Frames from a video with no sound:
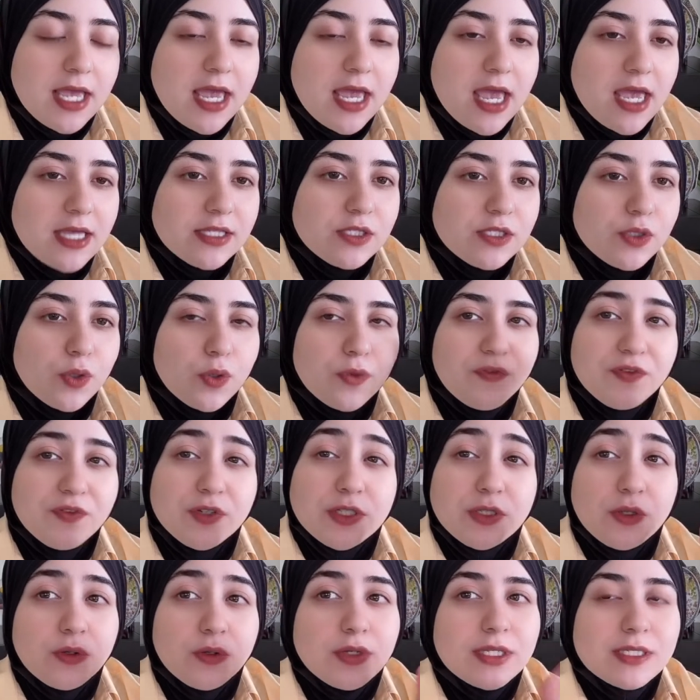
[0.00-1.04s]
So first
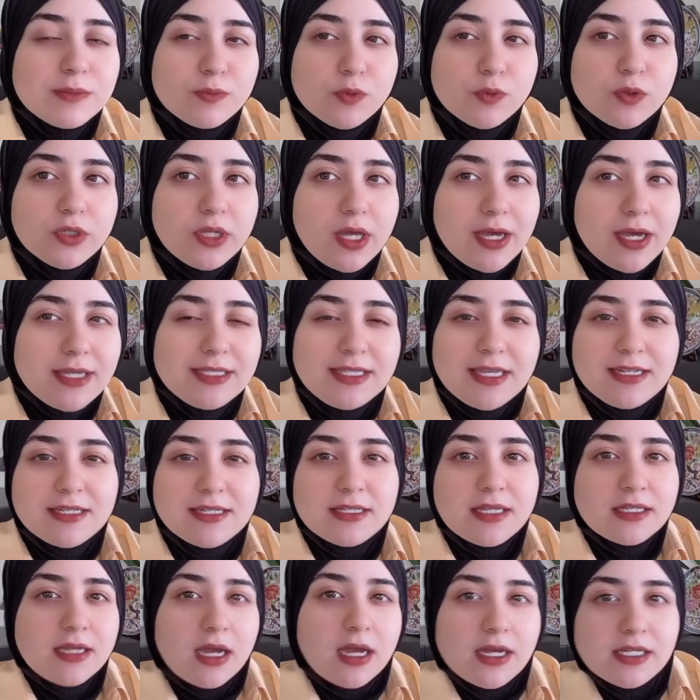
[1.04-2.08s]
song is Moonlight and
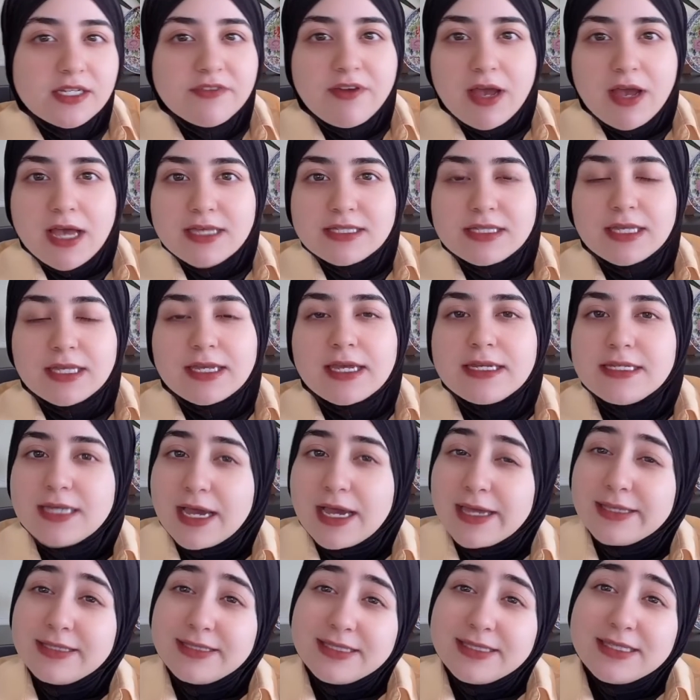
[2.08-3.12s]
it kind of has like a
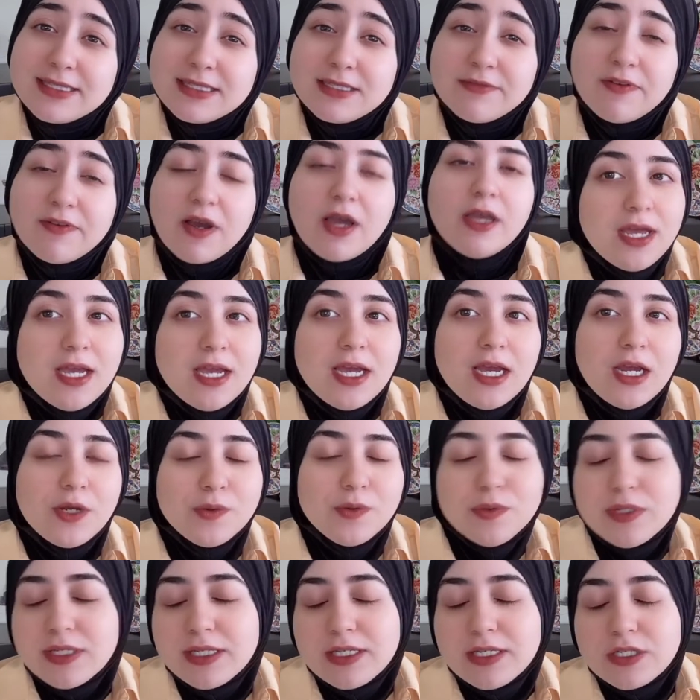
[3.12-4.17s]
90s vibe. I
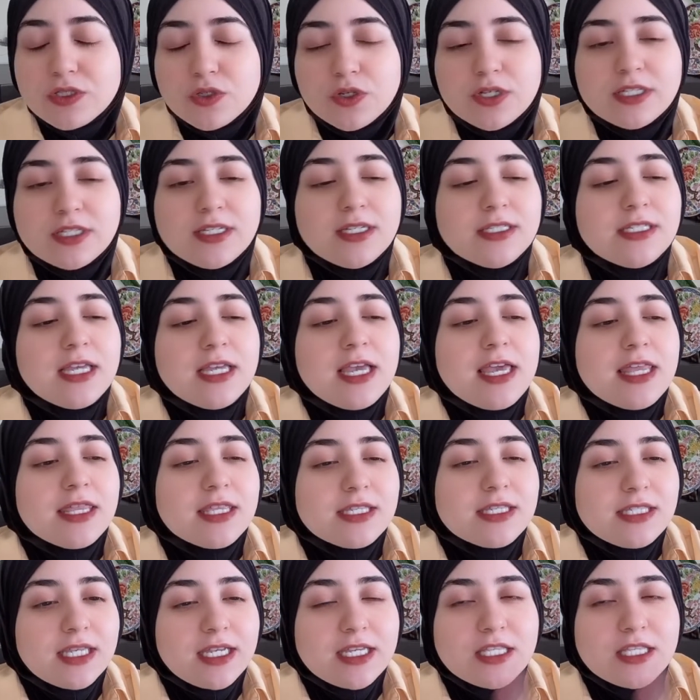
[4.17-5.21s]
really enjoyed it. The
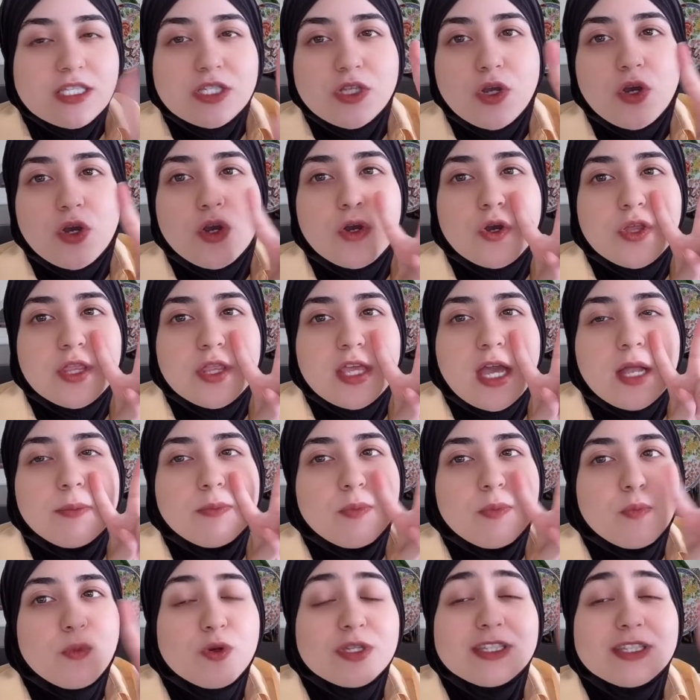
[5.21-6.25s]
second song on the
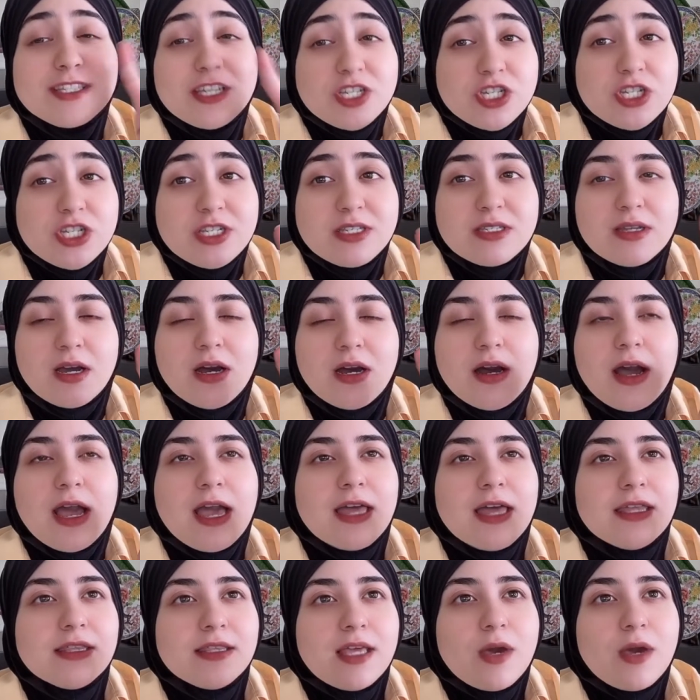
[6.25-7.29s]
album was Digita,
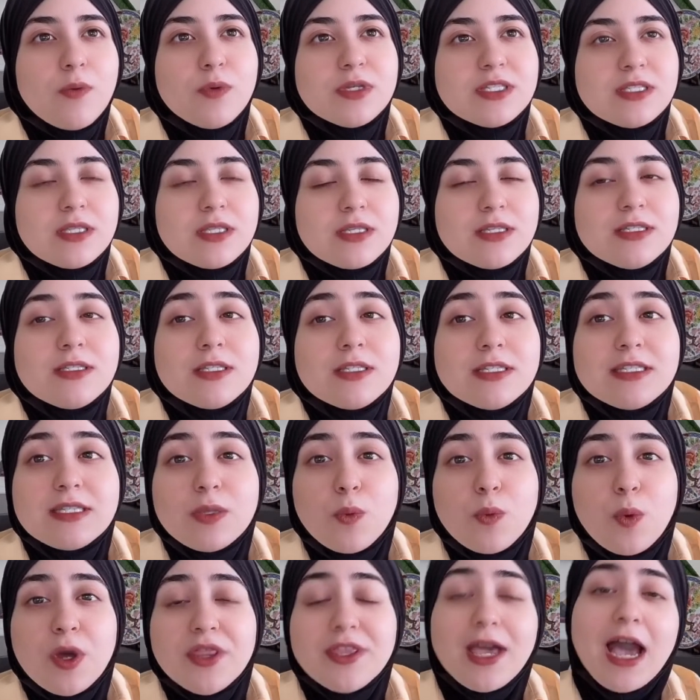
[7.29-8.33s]
and that was, is this the
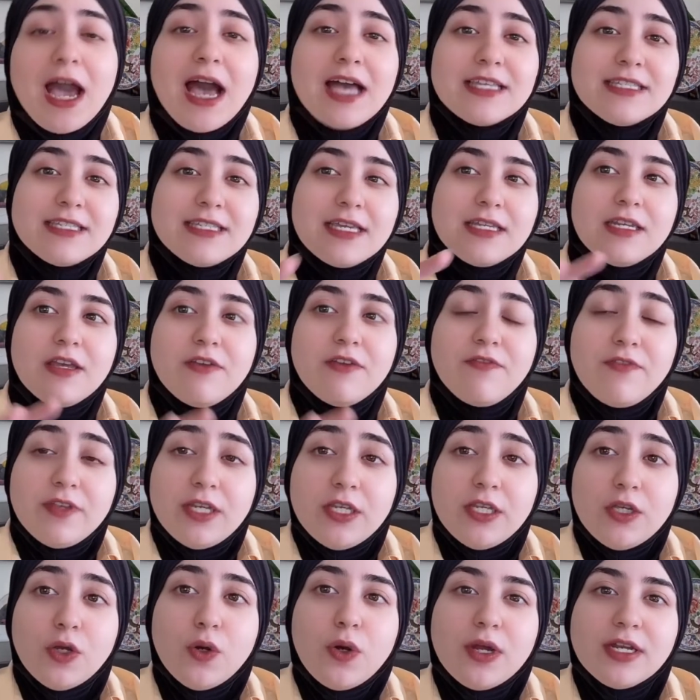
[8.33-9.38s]
one that has a
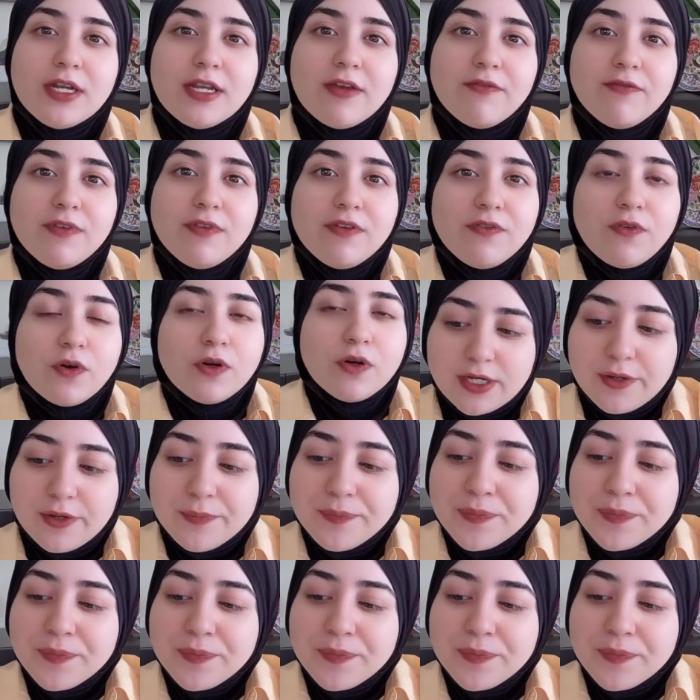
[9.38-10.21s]
video, an MV for it?